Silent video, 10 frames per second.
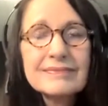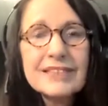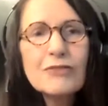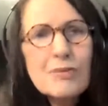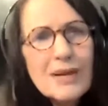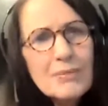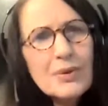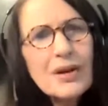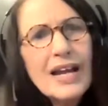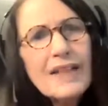And
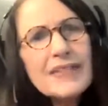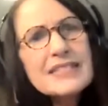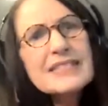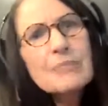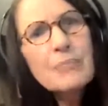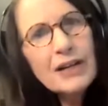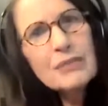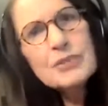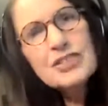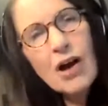remember, this is a
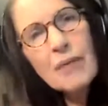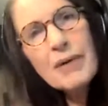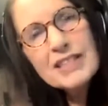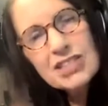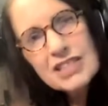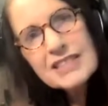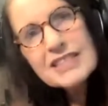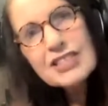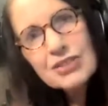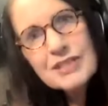parable taught by
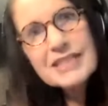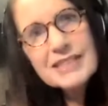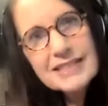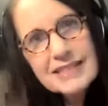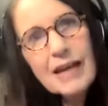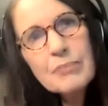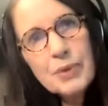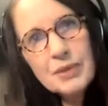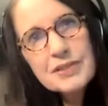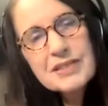Jesus to his disciples.